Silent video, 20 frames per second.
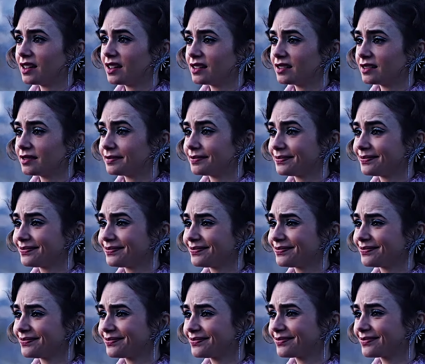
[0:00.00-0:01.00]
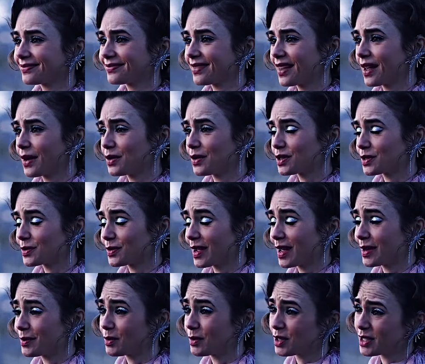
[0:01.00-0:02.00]
Oh, I wish we
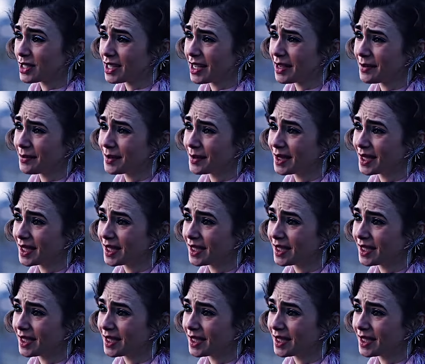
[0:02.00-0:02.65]
had more time.